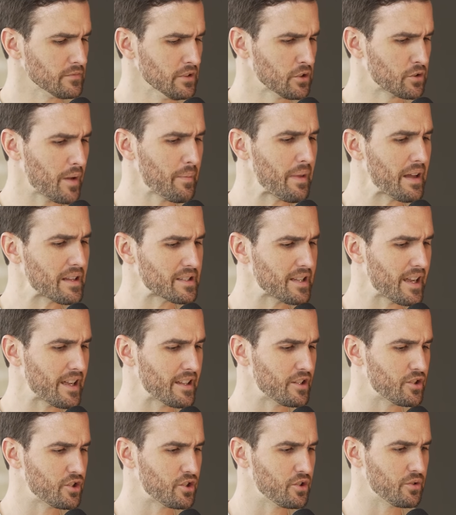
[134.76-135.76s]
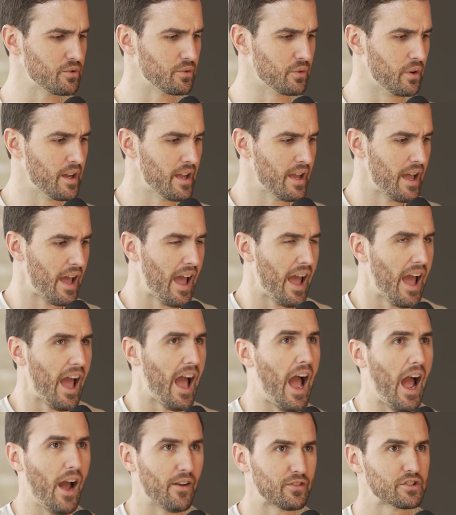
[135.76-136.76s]
So I'm not saying that you
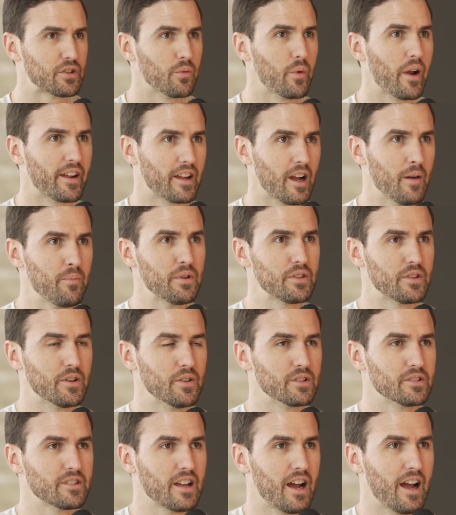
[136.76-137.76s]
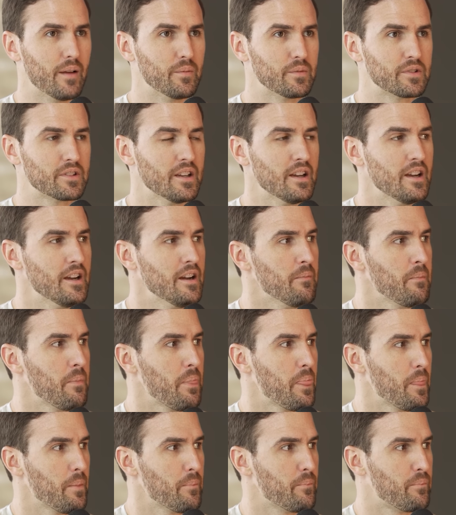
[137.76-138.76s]
have to wake up at those times,
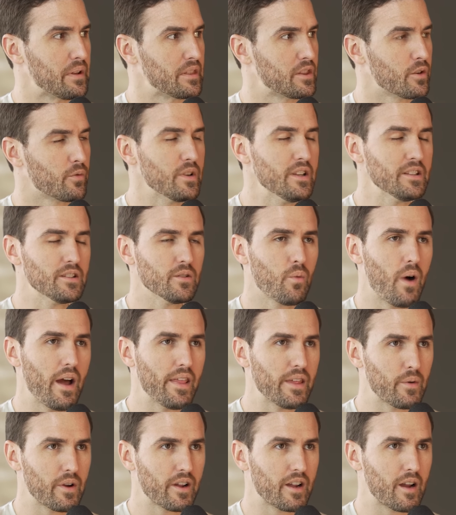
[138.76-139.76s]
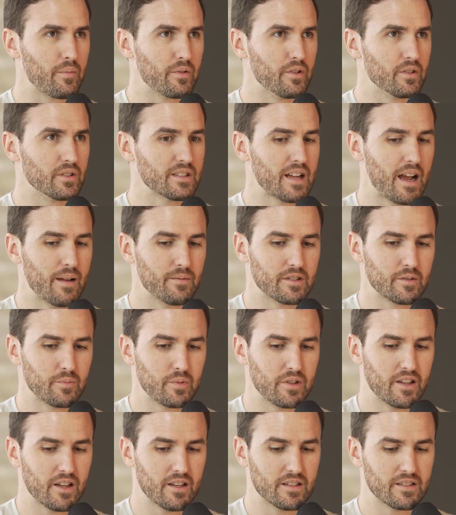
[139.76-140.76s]
but the reason why they wake up at those times is
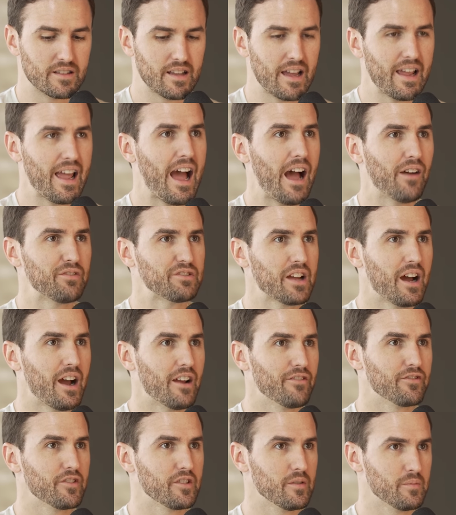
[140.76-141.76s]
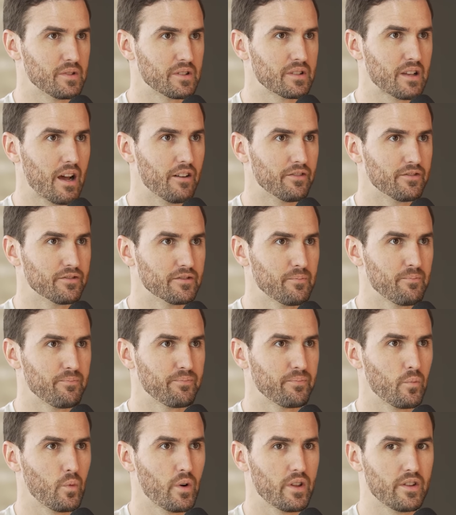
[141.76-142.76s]
because they have time for themselves.
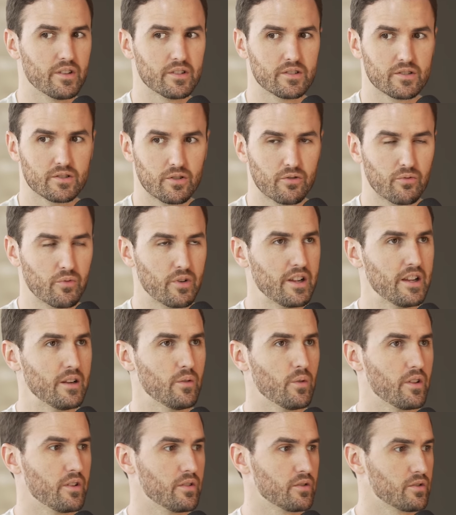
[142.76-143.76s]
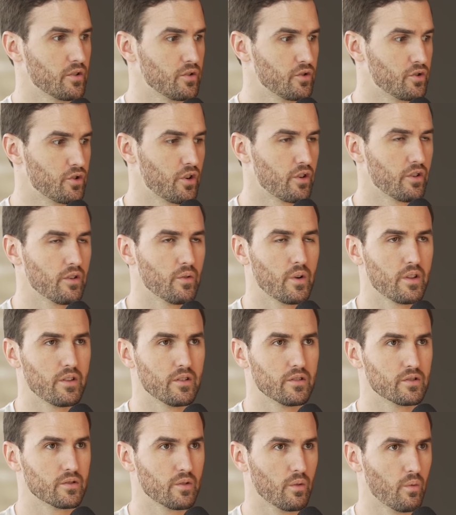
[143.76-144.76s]
Whether it's to read, whether it's to journal,
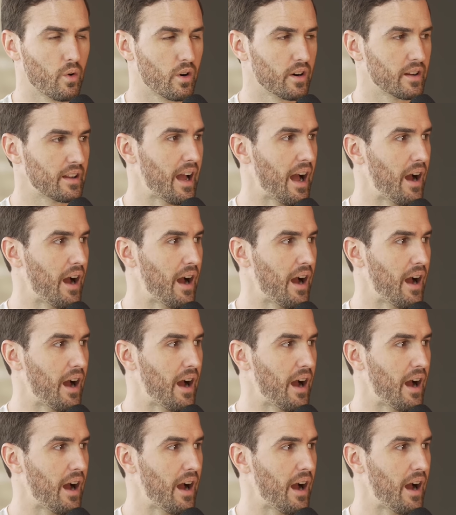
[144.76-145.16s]
whether it's to work